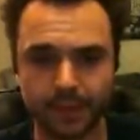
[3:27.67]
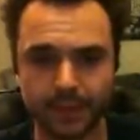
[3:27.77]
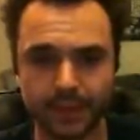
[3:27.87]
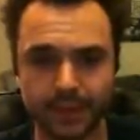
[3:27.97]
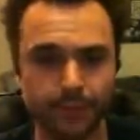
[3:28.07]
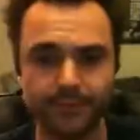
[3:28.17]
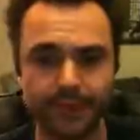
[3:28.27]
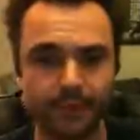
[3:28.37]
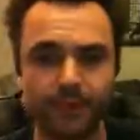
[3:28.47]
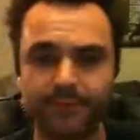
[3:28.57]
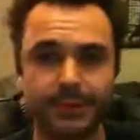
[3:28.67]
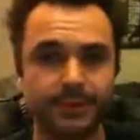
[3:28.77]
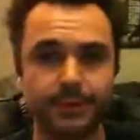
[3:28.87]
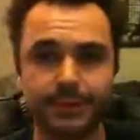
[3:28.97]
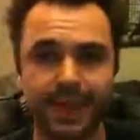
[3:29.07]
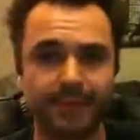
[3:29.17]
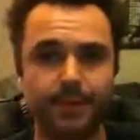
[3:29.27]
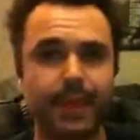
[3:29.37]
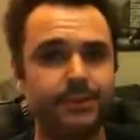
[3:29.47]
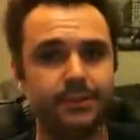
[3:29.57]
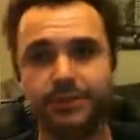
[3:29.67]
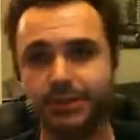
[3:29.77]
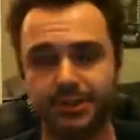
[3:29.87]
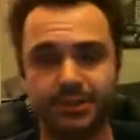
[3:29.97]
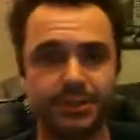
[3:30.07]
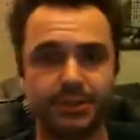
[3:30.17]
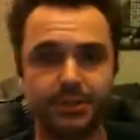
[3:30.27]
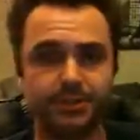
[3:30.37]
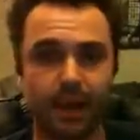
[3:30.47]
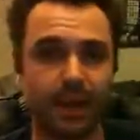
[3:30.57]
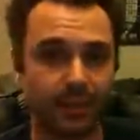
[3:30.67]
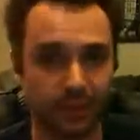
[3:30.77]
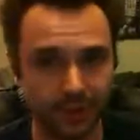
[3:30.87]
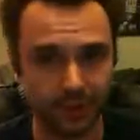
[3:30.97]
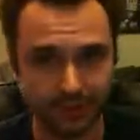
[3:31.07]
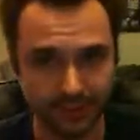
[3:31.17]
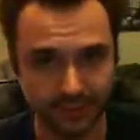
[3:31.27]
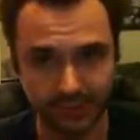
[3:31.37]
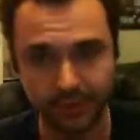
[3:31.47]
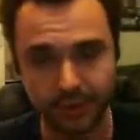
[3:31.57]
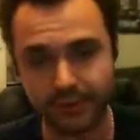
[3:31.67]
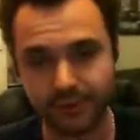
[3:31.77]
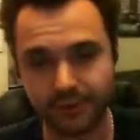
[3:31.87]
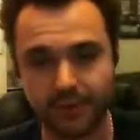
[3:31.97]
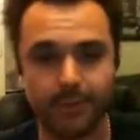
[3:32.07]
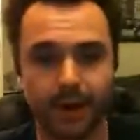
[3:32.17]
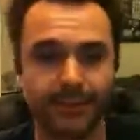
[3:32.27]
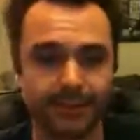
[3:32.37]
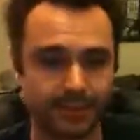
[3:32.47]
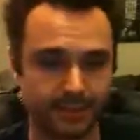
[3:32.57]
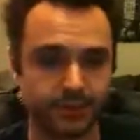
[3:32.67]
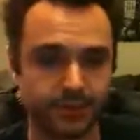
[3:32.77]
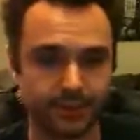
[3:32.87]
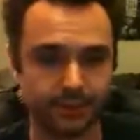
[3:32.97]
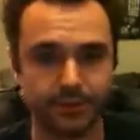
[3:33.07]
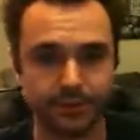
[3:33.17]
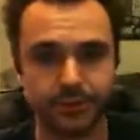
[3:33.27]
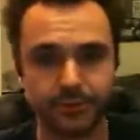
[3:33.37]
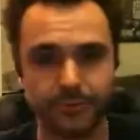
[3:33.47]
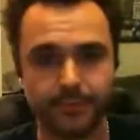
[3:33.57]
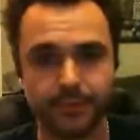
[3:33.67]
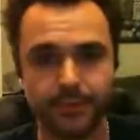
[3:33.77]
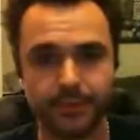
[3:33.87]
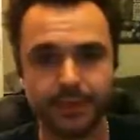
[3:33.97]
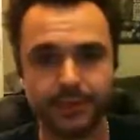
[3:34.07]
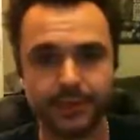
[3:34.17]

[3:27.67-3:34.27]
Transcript: It could have been to attack bikes or just to bike units. If there were units of 3 bikes, he would also drop 4 models.